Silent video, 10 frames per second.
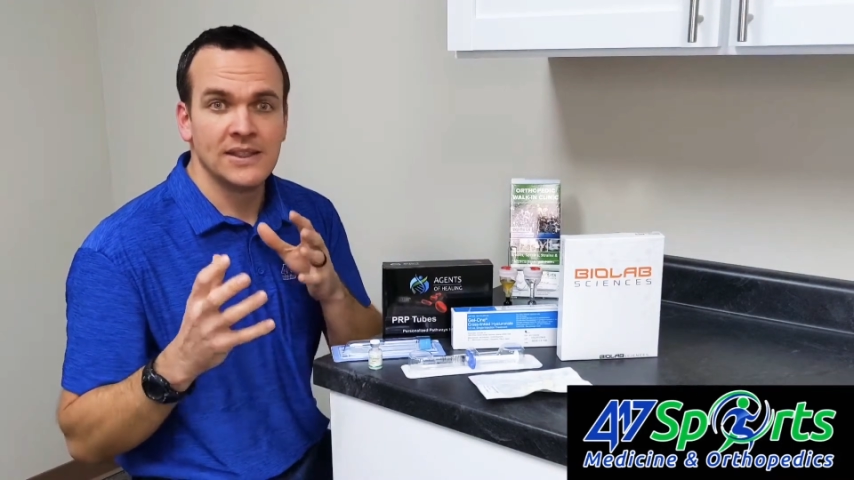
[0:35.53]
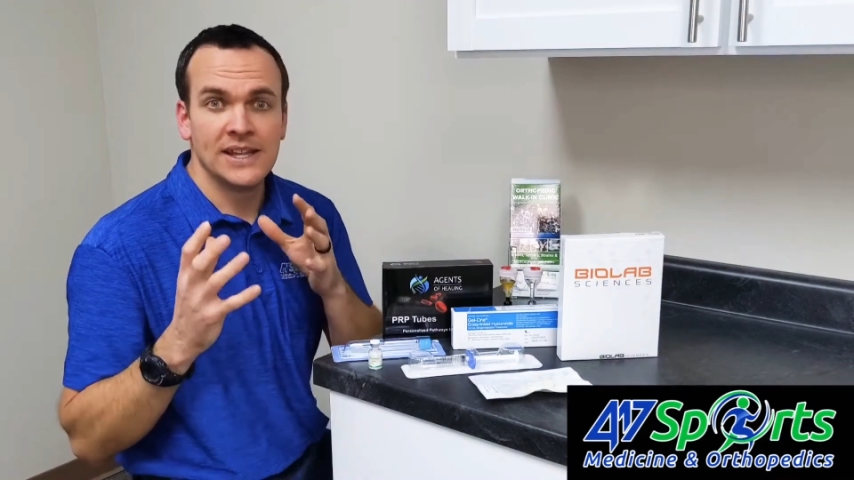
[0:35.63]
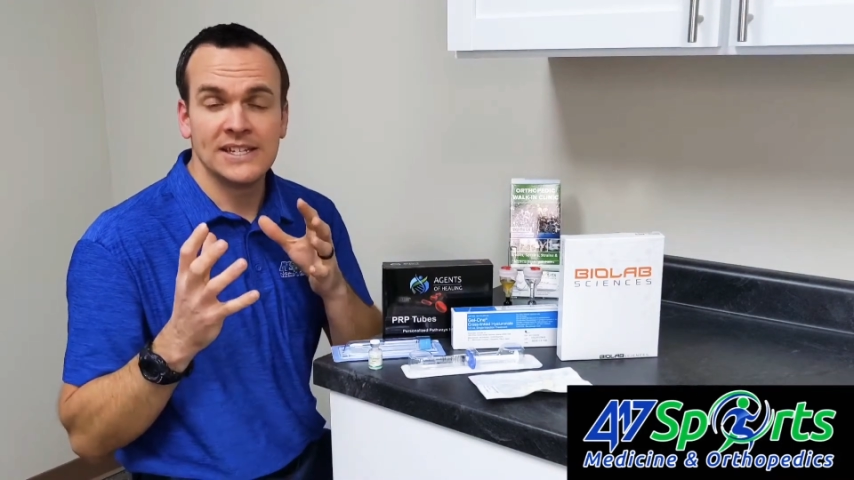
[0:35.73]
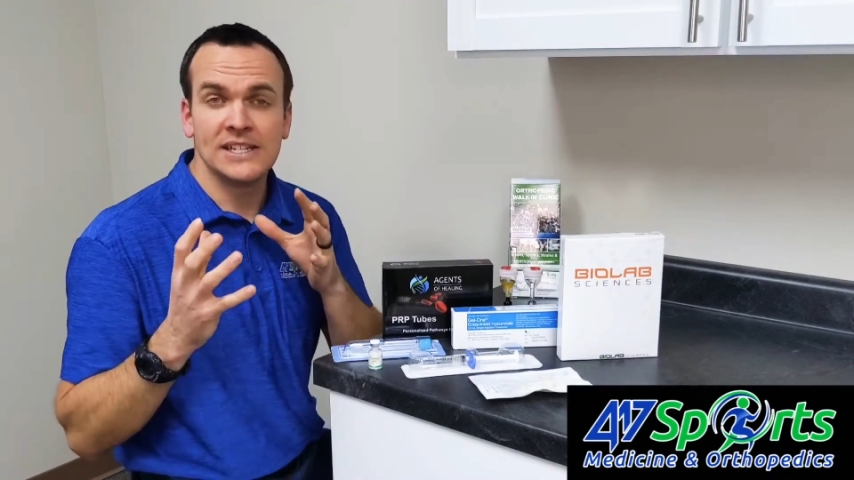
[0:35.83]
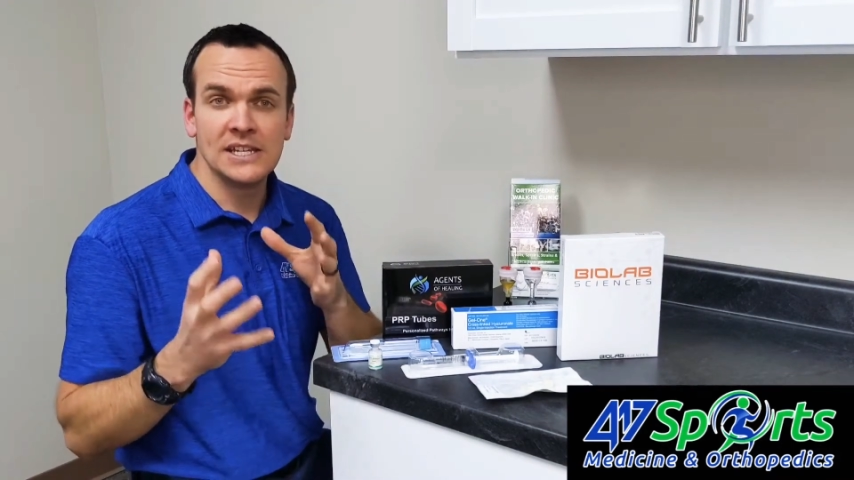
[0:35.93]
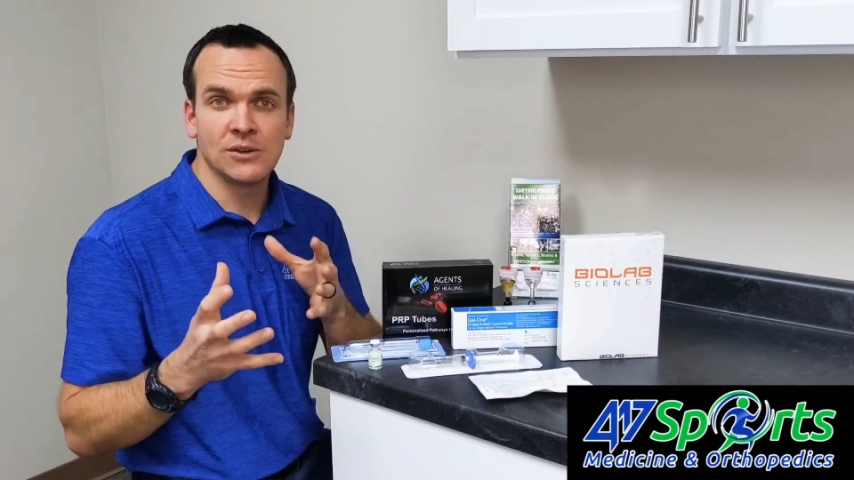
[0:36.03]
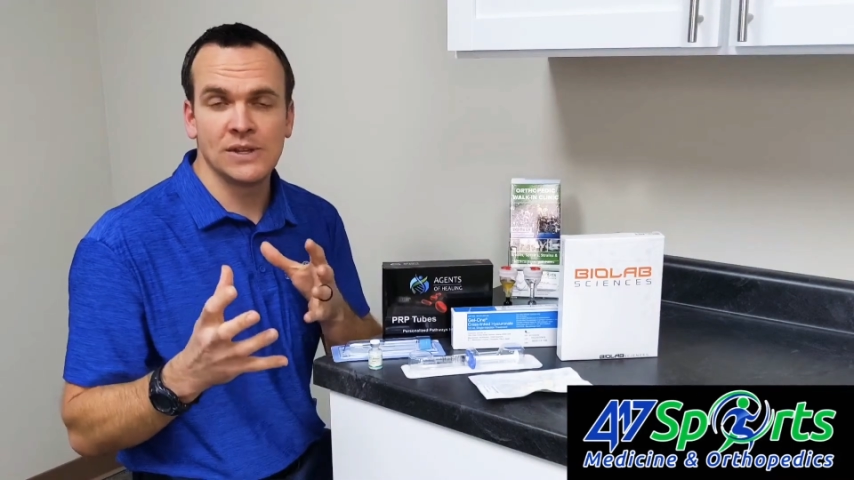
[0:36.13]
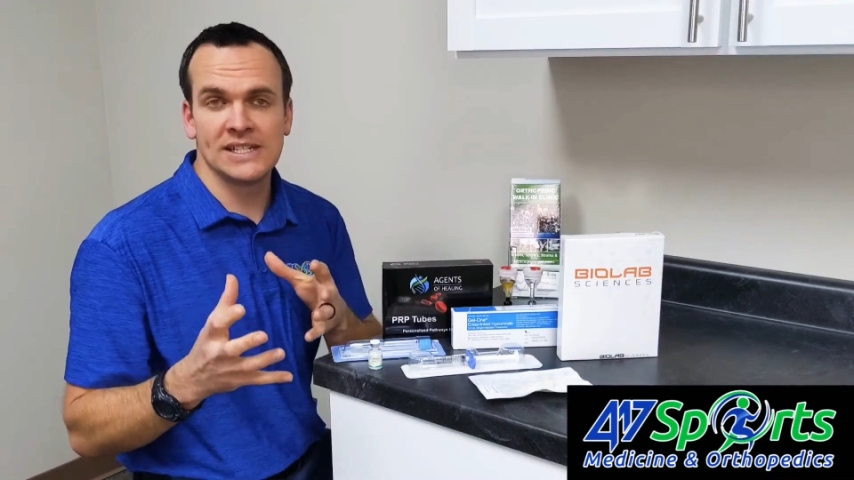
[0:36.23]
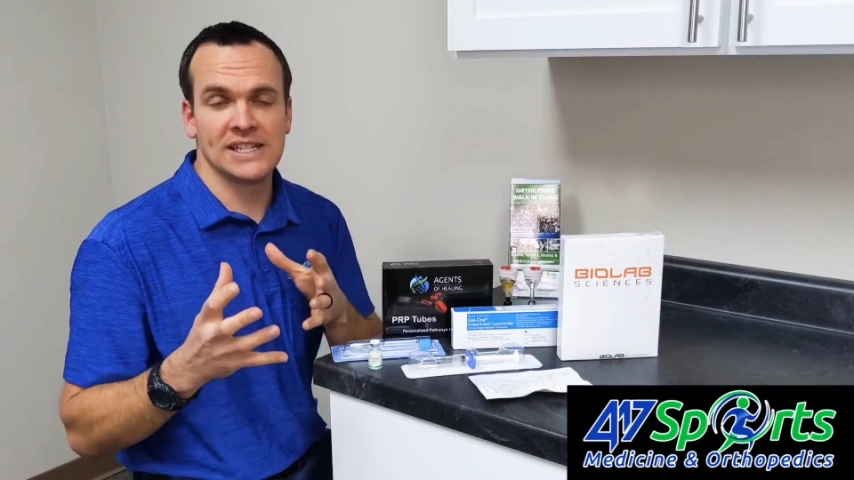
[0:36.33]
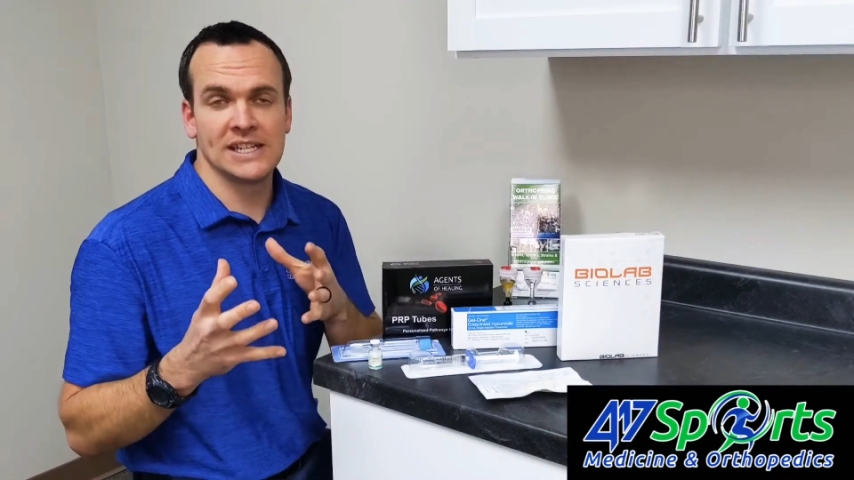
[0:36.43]
that
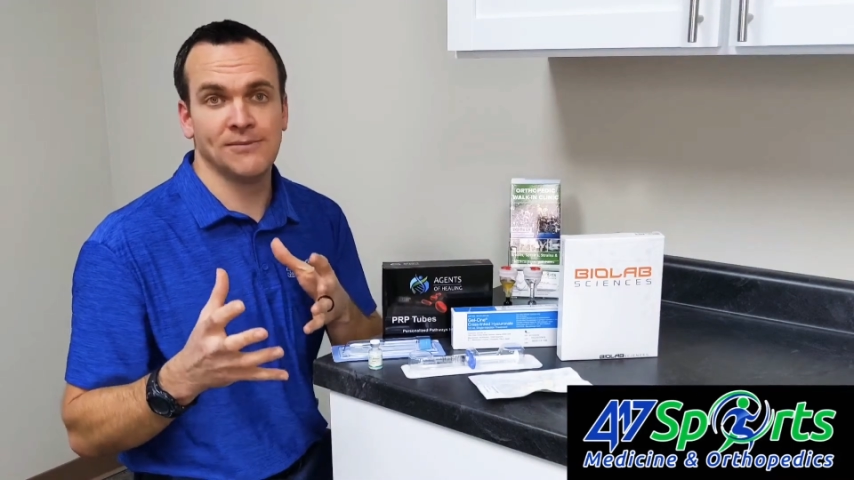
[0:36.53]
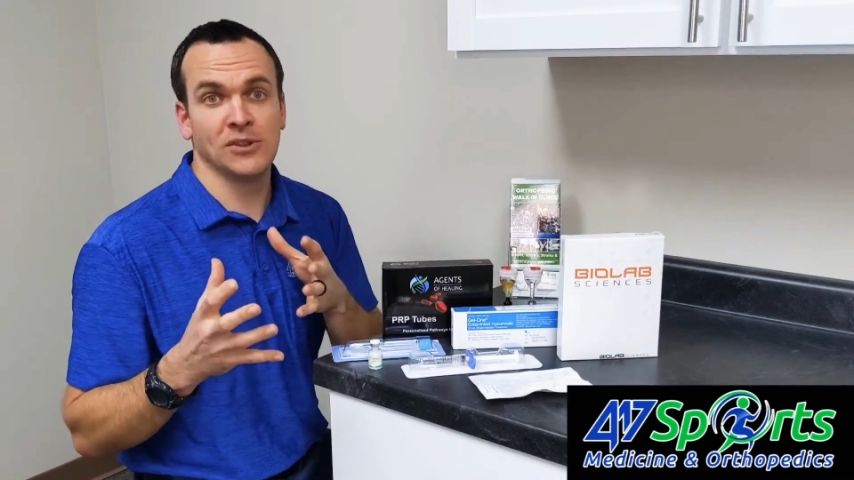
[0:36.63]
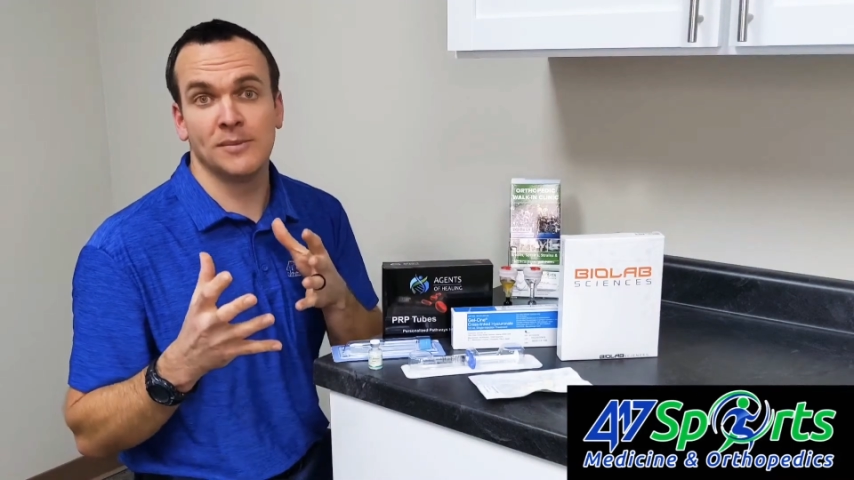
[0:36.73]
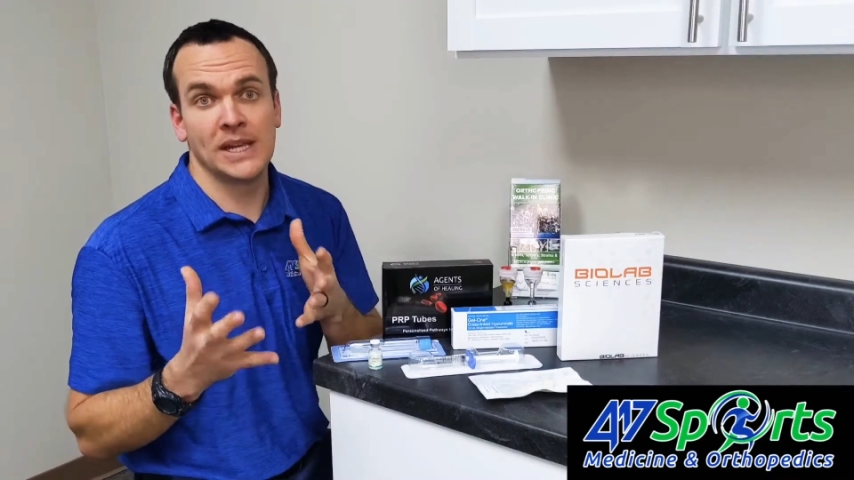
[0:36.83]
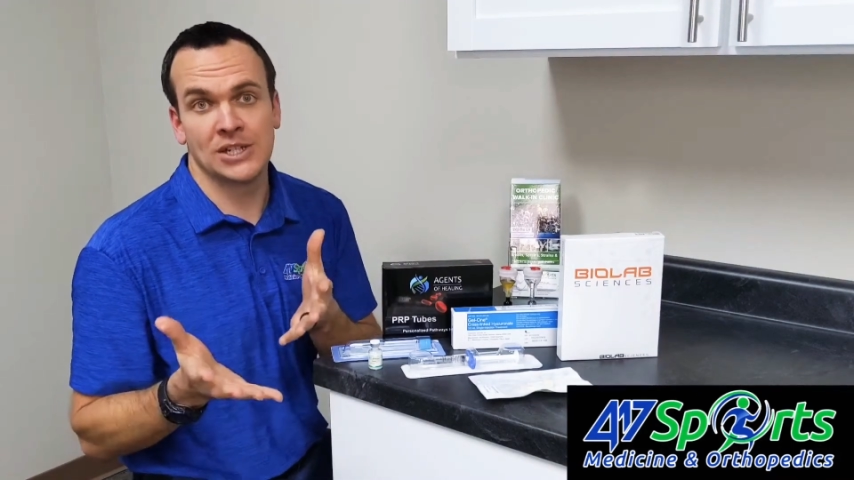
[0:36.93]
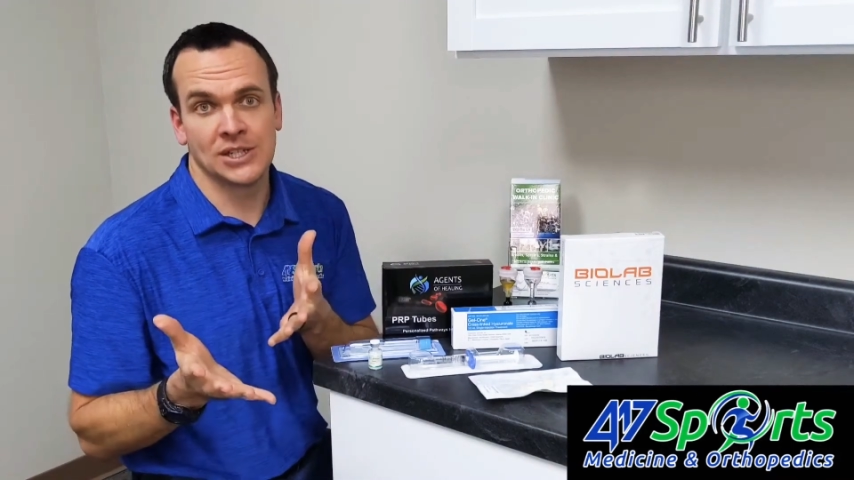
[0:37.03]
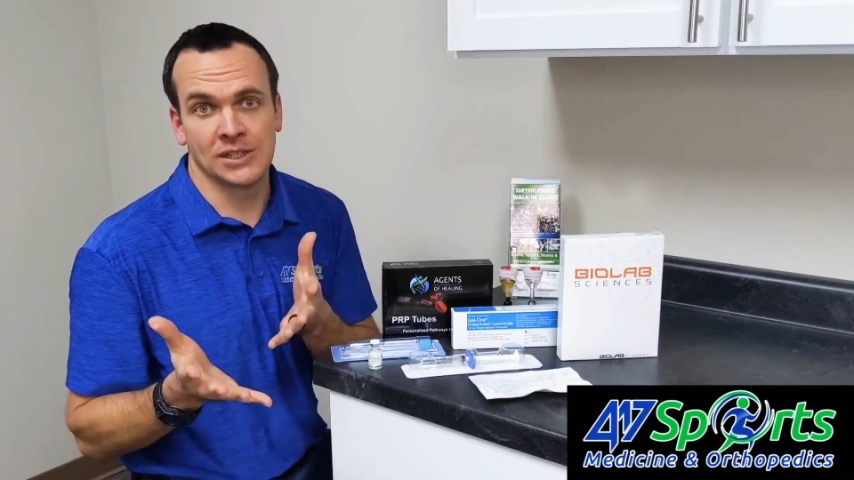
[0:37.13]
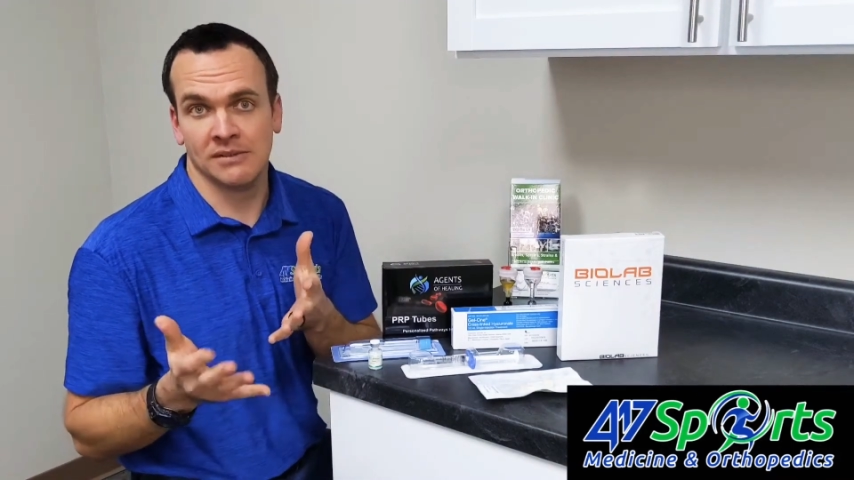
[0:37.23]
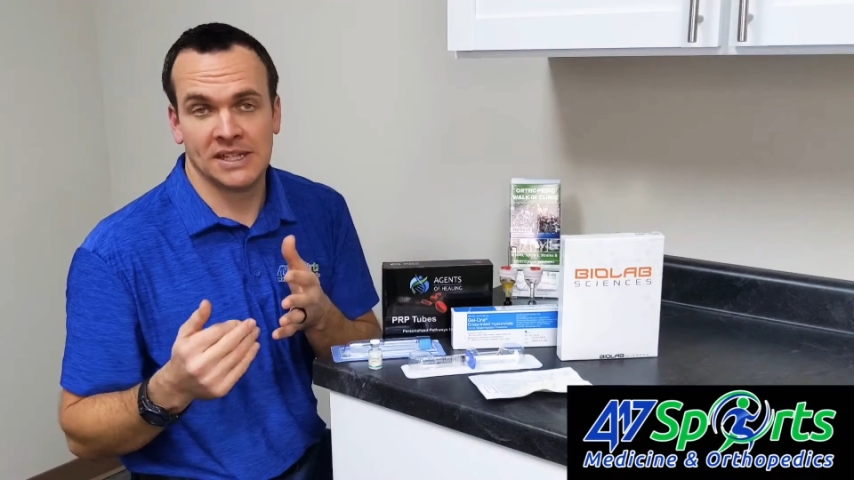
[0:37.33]
decrease inflammation.